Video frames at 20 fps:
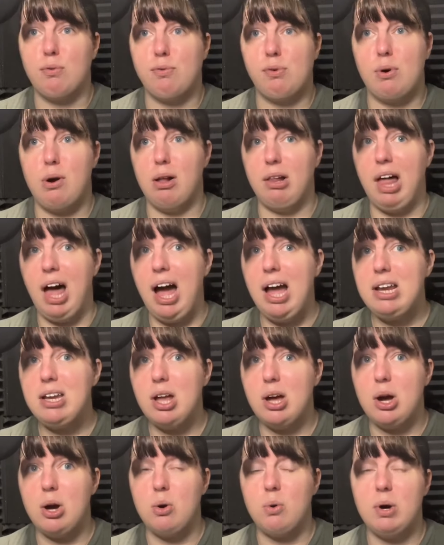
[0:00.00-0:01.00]
for all I
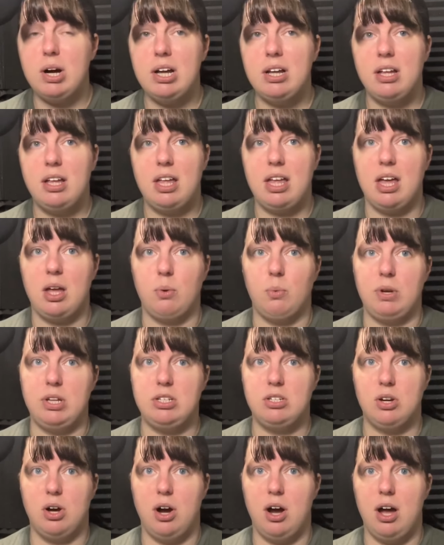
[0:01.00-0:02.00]
know, Anne
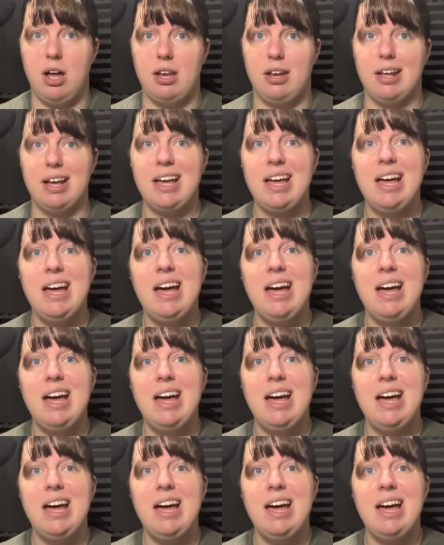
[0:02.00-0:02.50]
went on.